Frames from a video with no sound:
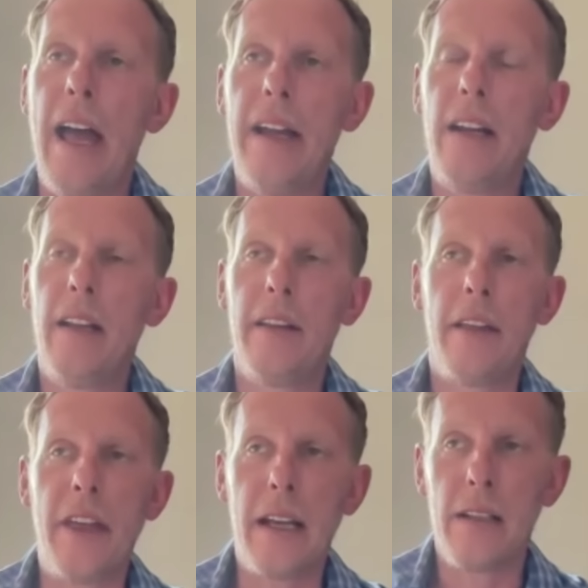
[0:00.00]
And
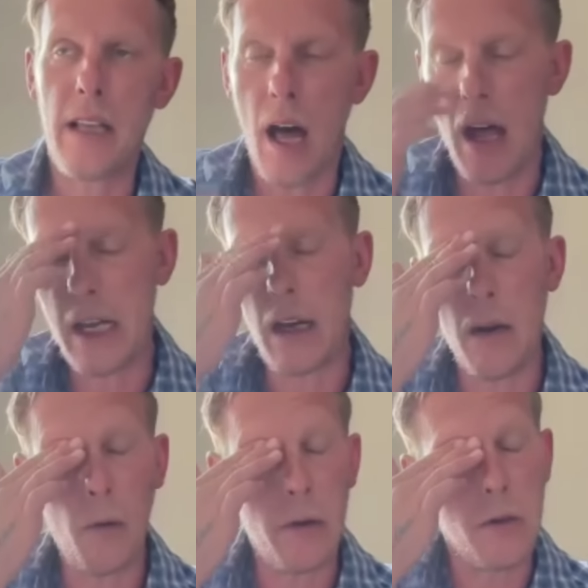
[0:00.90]
the things that I
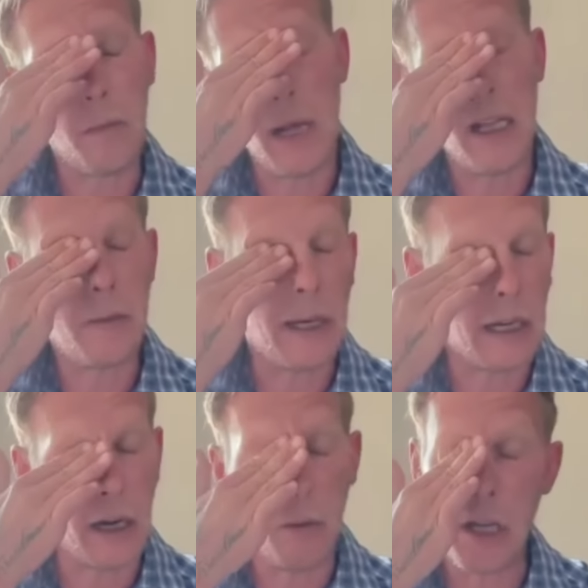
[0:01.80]
kind of want to talk about this
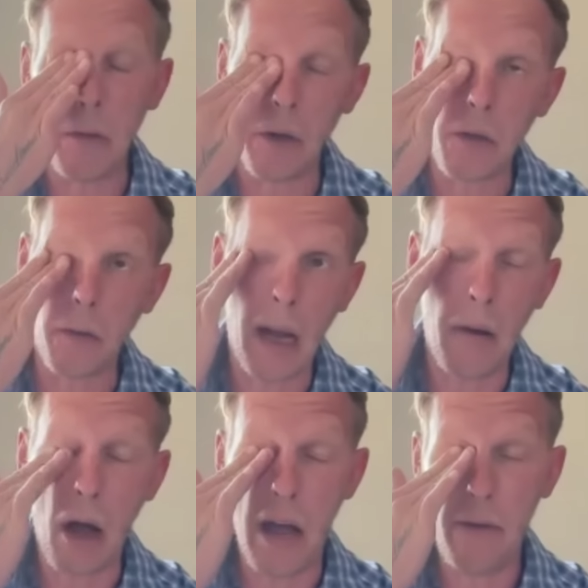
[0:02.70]
week, I don't know what you want to talk
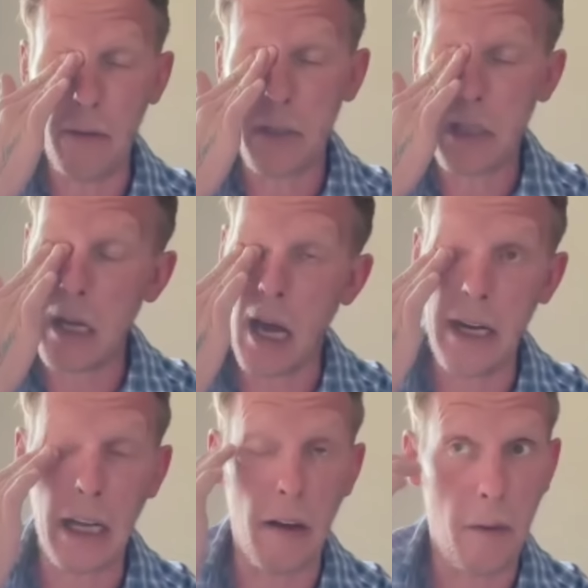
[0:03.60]
about. I
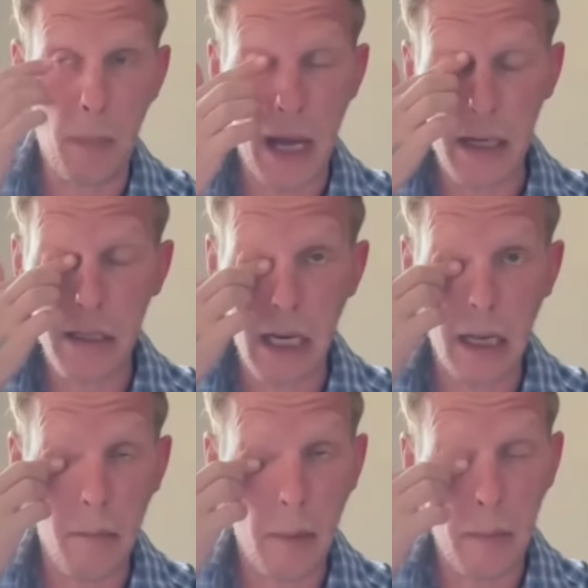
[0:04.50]
didn't get off a plane because I
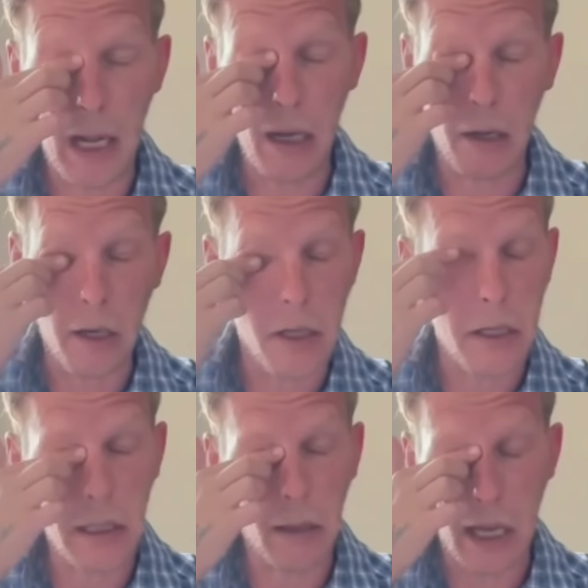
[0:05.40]
didn't give them my luggage until